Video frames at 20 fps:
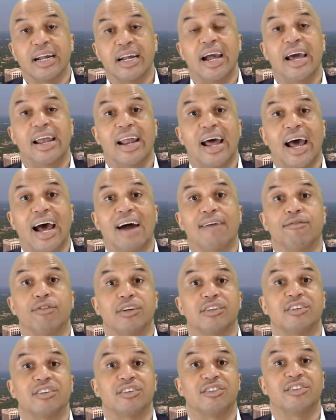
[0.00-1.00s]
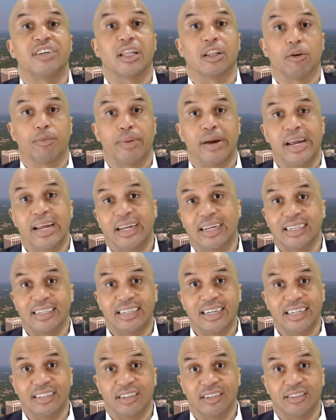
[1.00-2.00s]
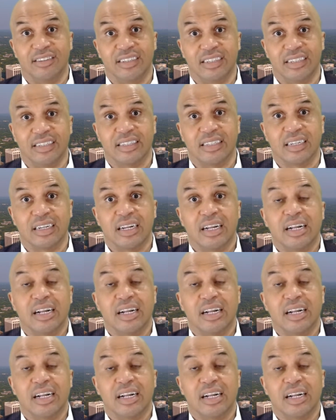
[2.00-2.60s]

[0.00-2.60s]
and average seller pay contingencies.